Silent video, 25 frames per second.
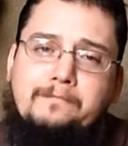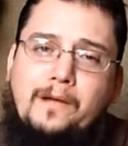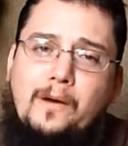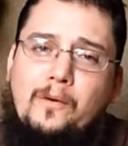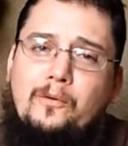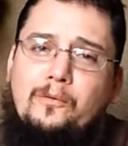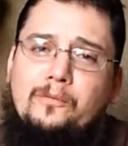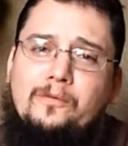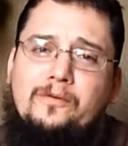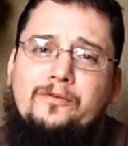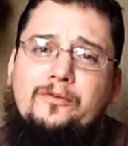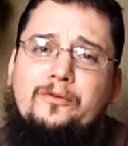
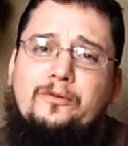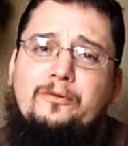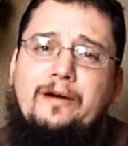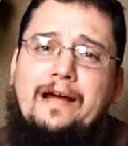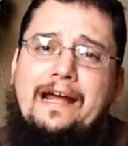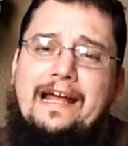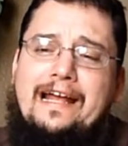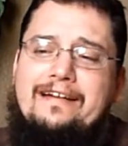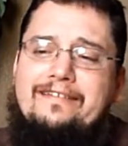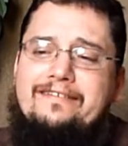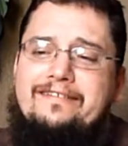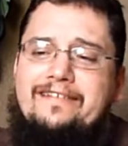Old
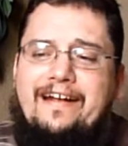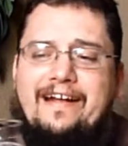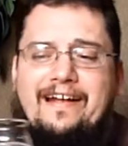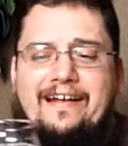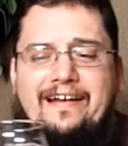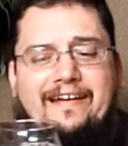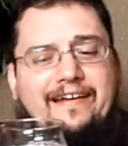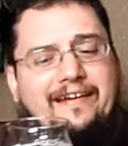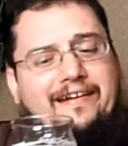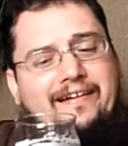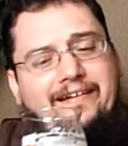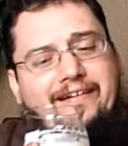two-hand
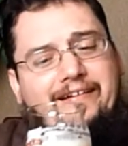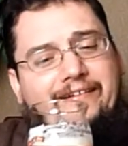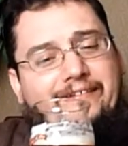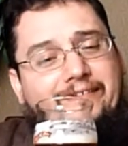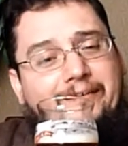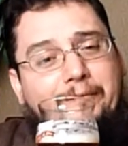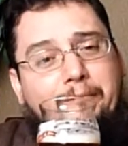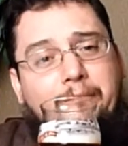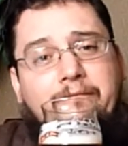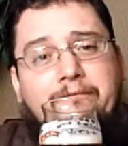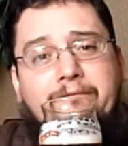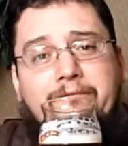Jake here,
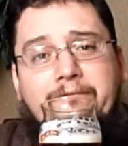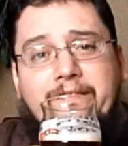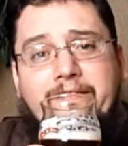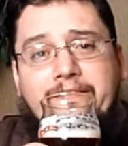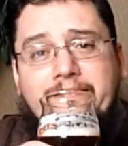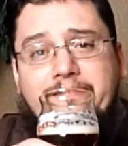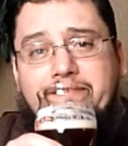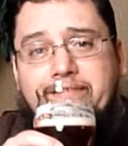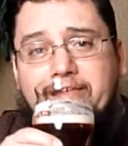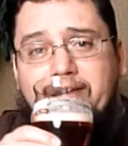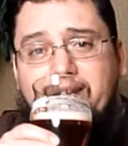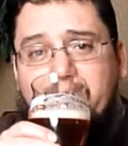double
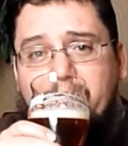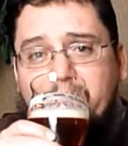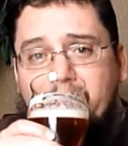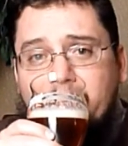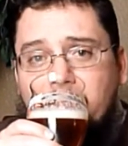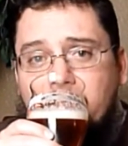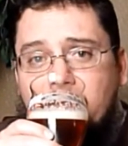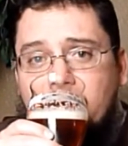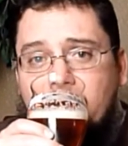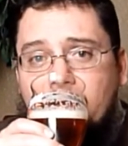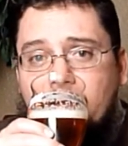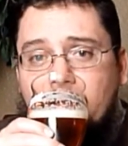fisting on
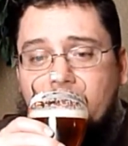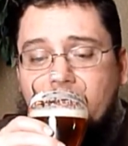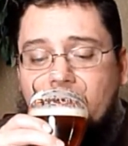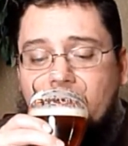the bear.